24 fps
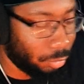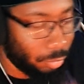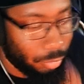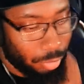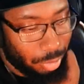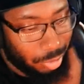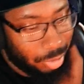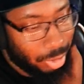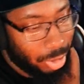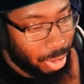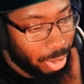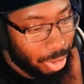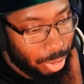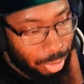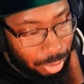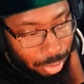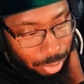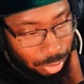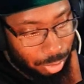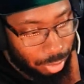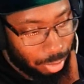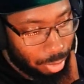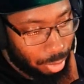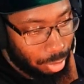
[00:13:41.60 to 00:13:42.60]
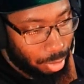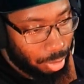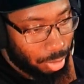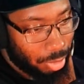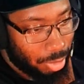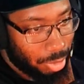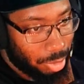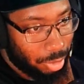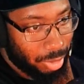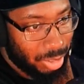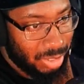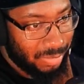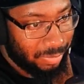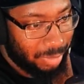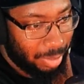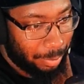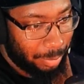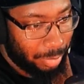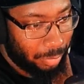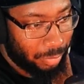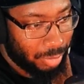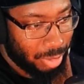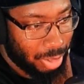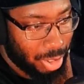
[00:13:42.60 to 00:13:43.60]
Okay, so his
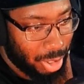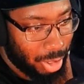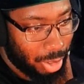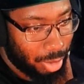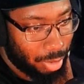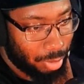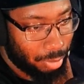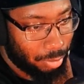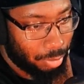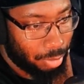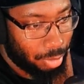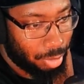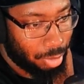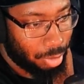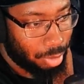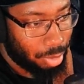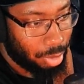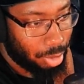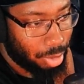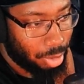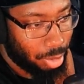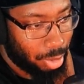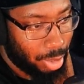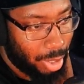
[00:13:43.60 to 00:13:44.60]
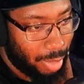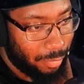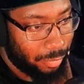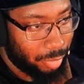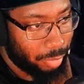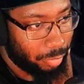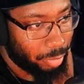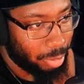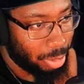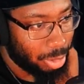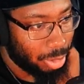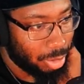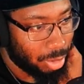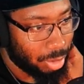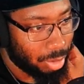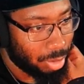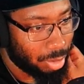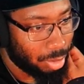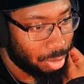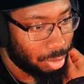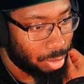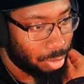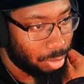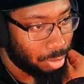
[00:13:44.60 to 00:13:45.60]
family was like heavy religious.